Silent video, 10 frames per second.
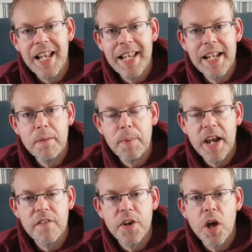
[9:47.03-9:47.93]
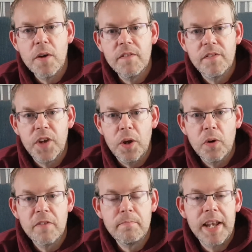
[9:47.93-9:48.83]
a little bit of an overview
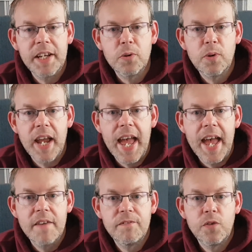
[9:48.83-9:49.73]
of medical care